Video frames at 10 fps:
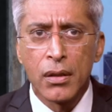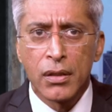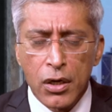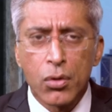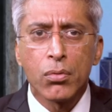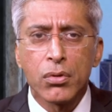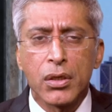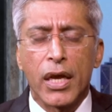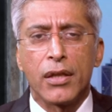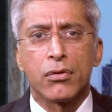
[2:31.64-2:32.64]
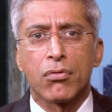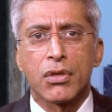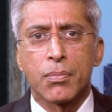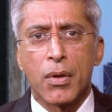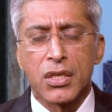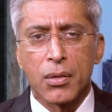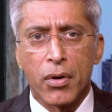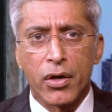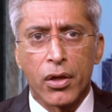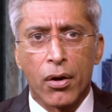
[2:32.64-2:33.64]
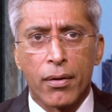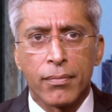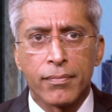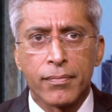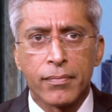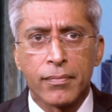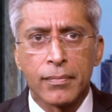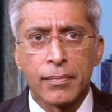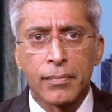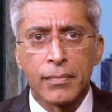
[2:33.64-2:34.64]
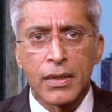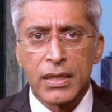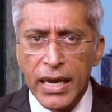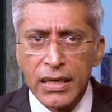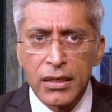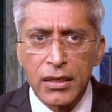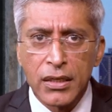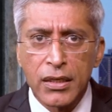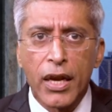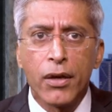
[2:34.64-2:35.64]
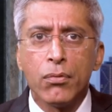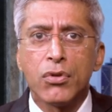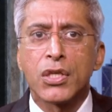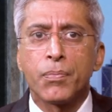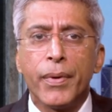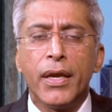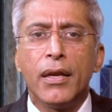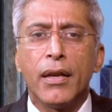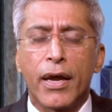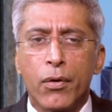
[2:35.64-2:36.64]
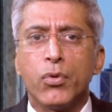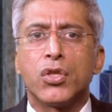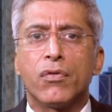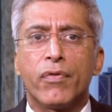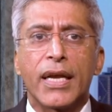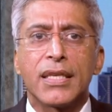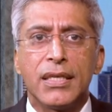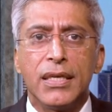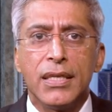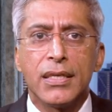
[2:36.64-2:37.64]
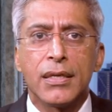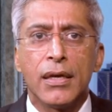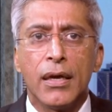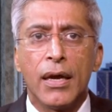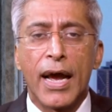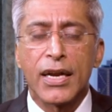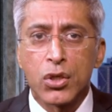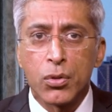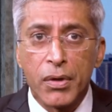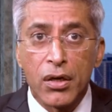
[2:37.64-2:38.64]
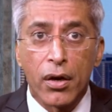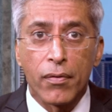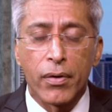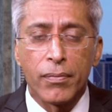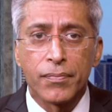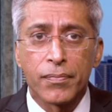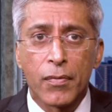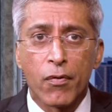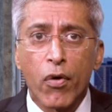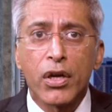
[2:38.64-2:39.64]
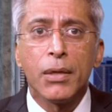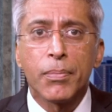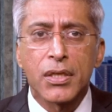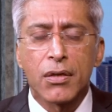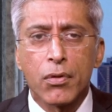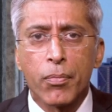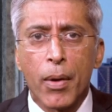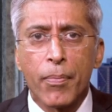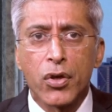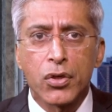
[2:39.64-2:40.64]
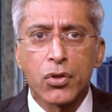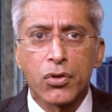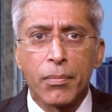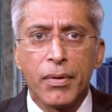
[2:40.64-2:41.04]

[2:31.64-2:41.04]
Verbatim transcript: then don't take the responsibility on. Scientists tell you the speed at which the vaccines had to be delivered. 40% of the population should have